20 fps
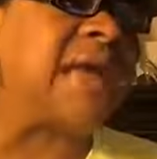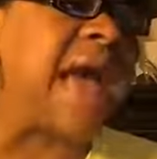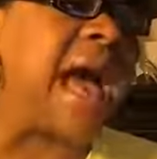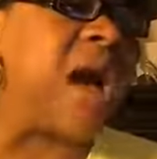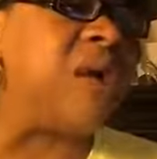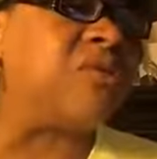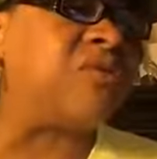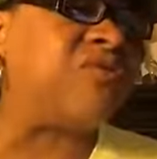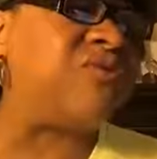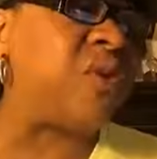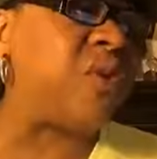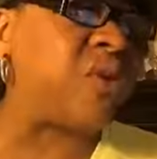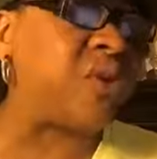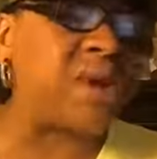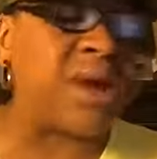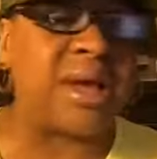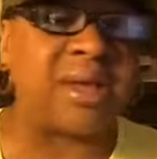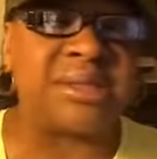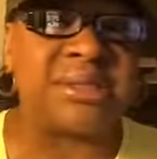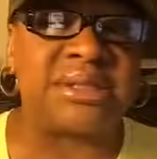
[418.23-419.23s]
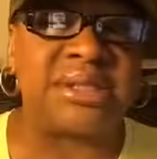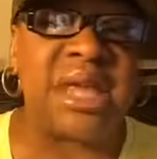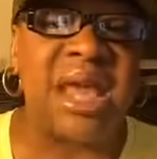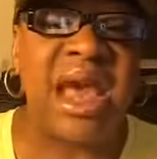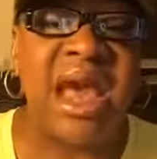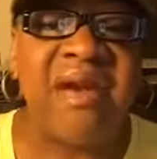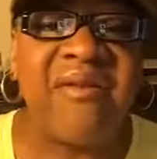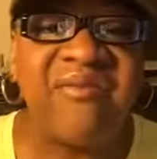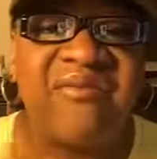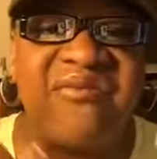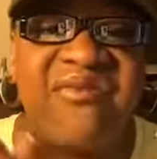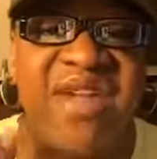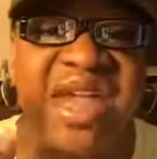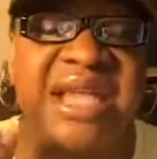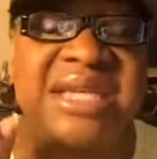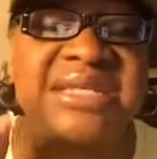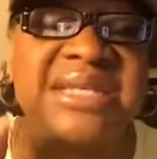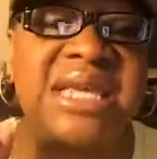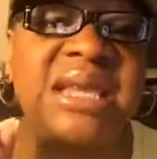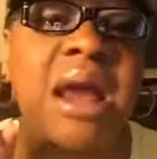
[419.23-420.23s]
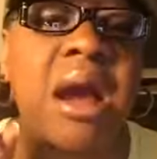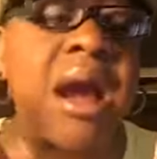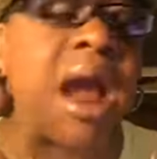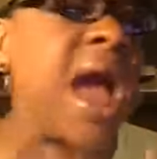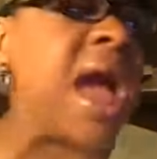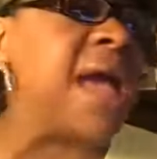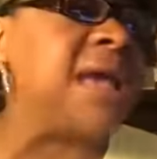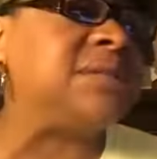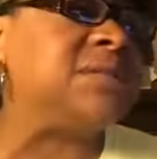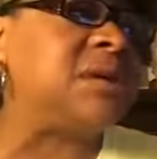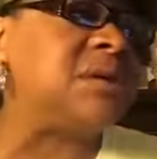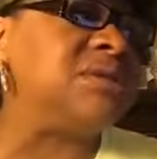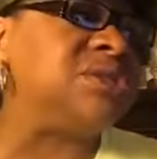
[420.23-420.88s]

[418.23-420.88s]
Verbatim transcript: out for us, fixing our eyes on